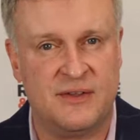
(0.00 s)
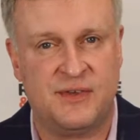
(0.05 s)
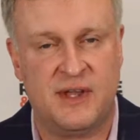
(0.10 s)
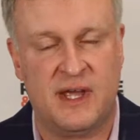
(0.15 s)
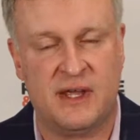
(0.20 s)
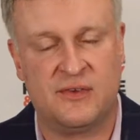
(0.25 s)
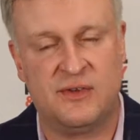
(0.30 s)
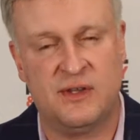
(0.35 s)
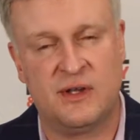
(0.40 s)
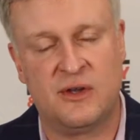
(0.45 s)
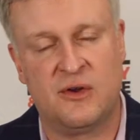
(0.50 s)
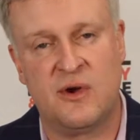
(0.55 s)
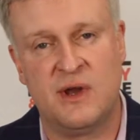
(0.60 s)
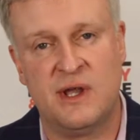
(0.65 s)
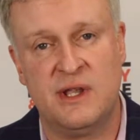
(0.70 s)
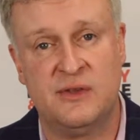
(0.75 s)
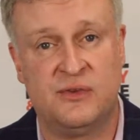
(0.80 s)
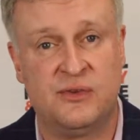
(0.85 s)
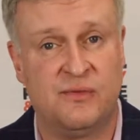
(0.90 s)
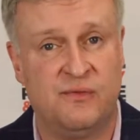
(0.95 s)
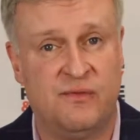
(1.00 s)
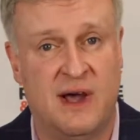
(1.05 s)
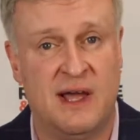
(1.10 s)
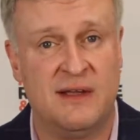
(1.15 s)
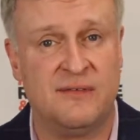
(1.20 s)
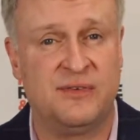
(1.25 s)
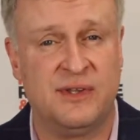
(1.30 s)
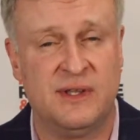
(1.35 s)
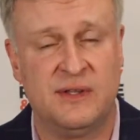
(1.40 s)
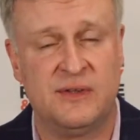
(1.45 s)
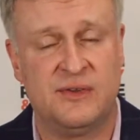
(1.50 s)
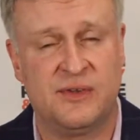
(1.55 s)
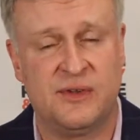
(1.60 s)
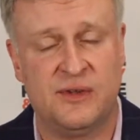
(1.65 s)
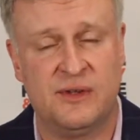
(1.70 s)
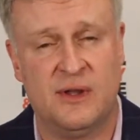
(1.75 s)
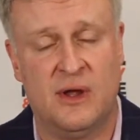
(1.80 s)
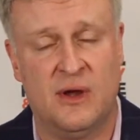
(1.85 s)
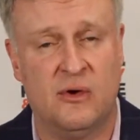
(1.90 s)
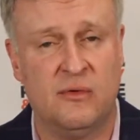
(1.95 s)
tax increase, 5 cents
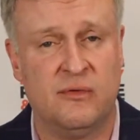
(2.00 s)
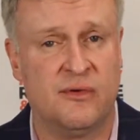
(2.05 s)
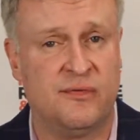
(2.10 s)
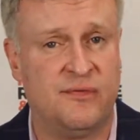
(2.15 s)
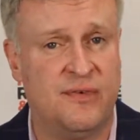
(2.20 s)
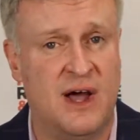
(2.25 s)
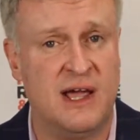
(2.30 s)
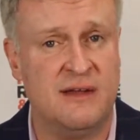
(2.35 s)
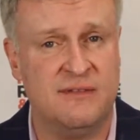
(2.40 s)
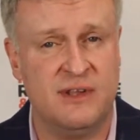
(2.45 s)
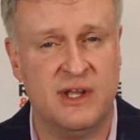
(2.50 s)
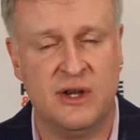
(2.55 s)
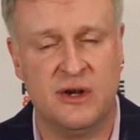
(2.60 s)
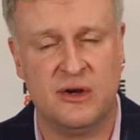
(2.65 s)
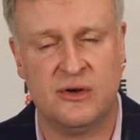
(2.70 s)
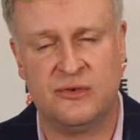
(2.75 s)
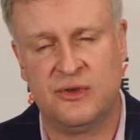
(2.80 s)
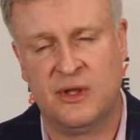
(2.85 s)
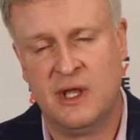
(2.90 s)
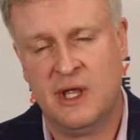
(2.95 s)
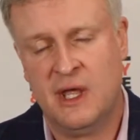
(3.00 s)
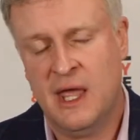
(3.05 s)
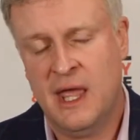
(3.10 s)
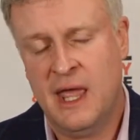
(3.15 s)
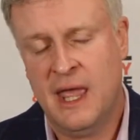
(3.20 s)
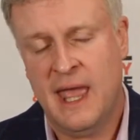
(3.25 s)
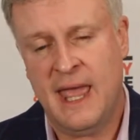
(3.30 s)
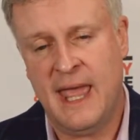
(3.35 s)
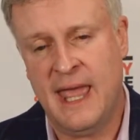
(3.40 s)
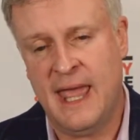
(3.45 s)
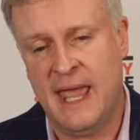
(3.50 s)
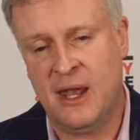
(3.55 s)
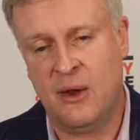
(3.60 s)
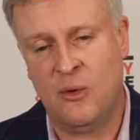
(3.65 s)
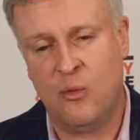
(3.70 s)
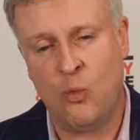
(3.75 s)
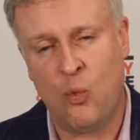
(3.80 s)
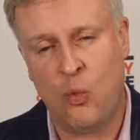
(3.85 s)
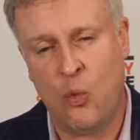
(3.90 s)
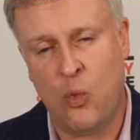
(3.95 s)
over five years.
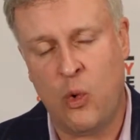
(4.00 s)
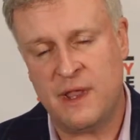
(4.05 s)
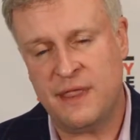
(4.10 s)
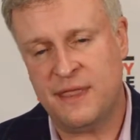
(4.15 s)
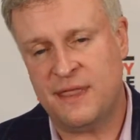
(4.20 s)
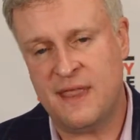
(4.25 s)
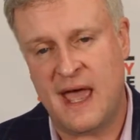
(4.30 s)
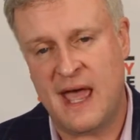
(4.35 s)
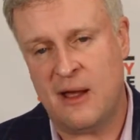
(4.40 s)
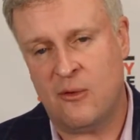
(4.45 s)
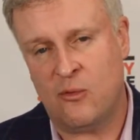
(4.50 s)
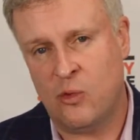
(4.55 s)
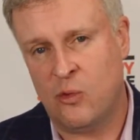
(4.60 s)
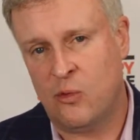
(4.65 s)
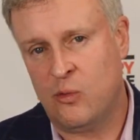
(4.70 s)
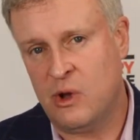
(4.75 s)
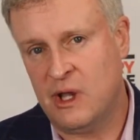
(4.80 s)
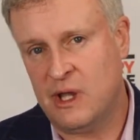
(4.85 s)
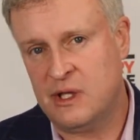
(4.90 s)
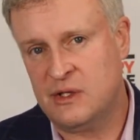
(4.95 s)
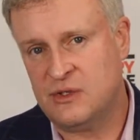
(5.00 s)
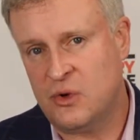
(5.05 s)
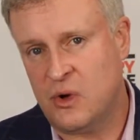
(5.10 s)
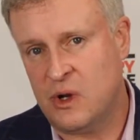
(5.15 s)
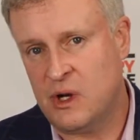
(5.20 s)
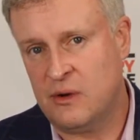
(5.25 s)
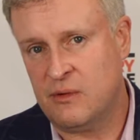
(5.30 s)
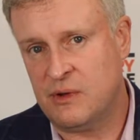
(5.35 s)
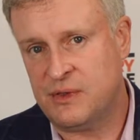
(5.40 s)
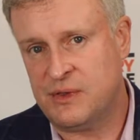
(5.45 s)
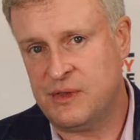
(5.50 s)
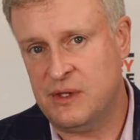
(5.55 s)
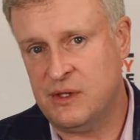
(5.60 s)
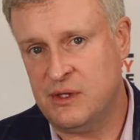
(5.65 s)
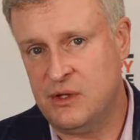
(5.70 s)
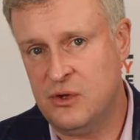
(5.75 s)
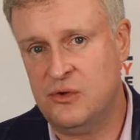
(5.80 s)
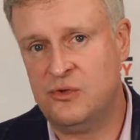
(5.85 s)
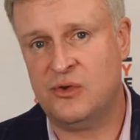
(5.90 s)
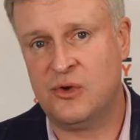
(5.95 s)
And with that, we're really joining with the
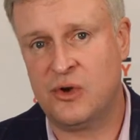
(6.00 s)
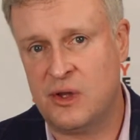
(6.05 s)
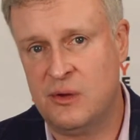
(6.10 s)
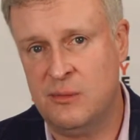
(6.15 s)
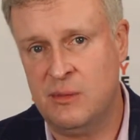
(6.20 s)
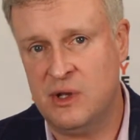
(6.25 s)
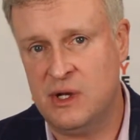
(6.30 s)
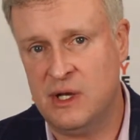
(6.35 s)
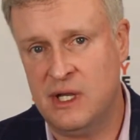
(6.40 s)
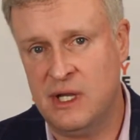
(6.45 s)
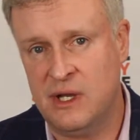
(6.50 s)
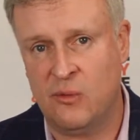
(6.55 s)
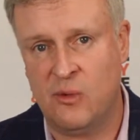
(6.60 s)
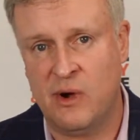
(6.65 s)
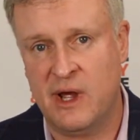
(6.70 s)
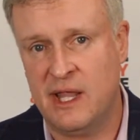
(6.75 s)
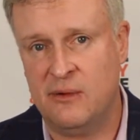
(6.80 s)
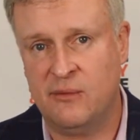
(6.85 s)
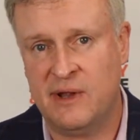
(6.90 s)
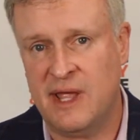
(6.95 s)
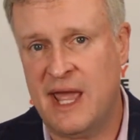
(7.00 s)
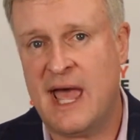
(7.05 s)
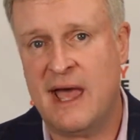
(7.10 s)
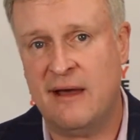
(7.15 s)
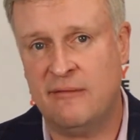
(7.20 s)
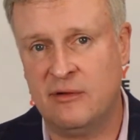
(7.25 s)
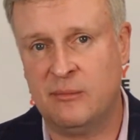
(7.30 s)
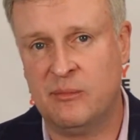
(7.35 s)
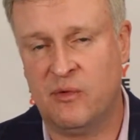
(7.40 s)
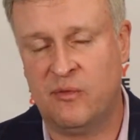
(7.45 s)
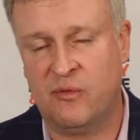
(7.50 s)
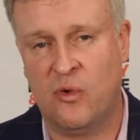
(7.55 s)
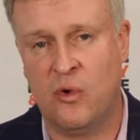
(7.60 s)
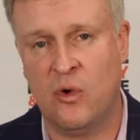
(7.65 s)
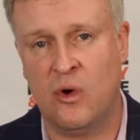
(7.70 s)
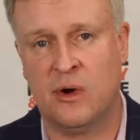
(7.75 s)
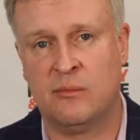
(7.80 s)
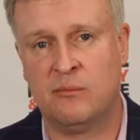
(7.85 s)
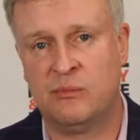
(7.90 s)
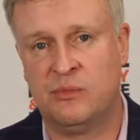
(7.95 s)
user community in a way that we haven't
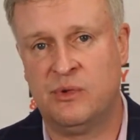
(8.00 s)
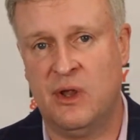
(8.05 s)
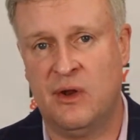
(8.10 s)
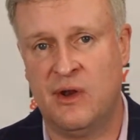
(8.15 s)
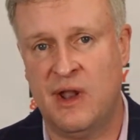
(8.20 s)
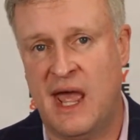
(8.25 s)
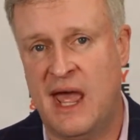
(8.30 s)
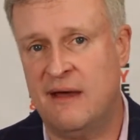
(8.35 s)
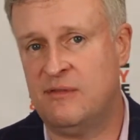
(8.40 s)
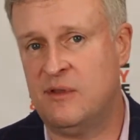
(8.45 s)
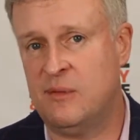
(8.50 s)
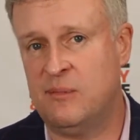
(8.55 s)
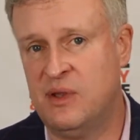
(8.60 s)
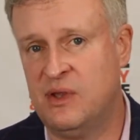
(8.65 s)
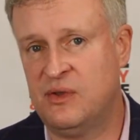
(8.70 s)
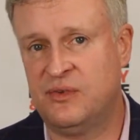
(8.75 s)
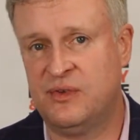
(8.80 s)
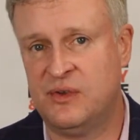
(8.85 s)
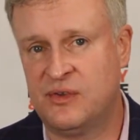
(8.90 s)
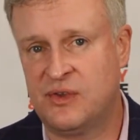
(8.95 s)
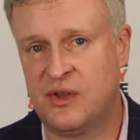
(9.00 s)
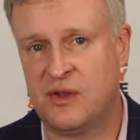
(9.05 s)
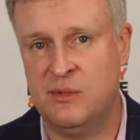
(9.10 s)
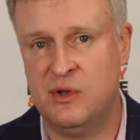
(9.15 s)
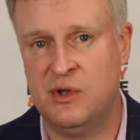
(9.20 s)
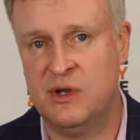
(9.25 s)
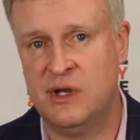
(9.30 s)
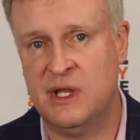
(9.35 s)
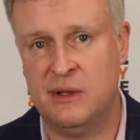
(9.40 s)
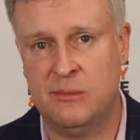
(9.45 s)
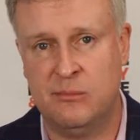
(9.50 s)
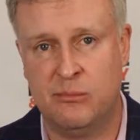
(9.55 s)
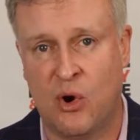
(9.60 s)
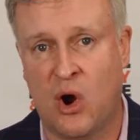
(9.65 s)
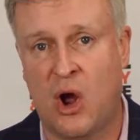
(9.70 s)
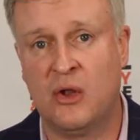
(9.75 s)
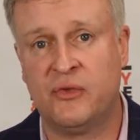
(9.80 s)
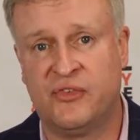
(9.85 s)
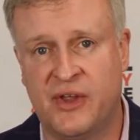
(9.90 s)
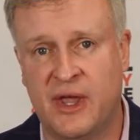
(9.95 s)
before. You know, to have the business community
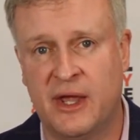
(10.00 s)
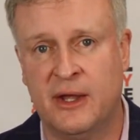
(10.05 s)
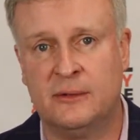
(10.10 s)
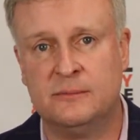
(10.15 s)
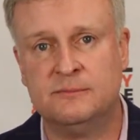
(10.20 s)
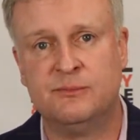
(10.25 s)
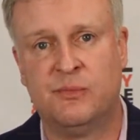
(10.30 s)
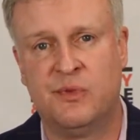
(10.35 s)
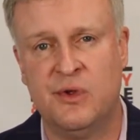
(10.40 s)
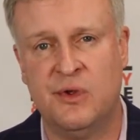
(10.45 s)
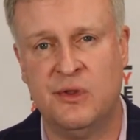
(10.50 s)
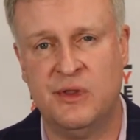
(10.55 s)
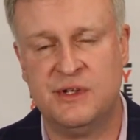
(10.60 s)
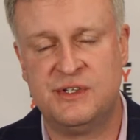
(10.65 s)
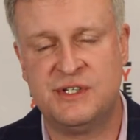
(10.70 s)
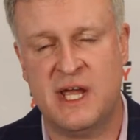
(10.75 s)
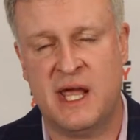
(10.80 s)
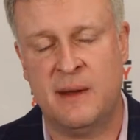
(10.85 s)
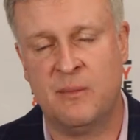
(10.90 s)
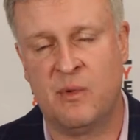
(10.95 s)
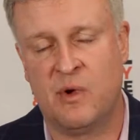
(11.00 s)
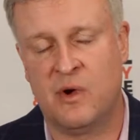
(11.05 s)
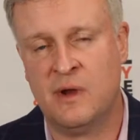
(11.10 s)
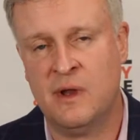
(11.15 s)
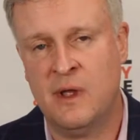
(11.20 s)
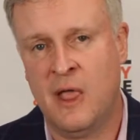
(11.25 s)
broad scale through the chamber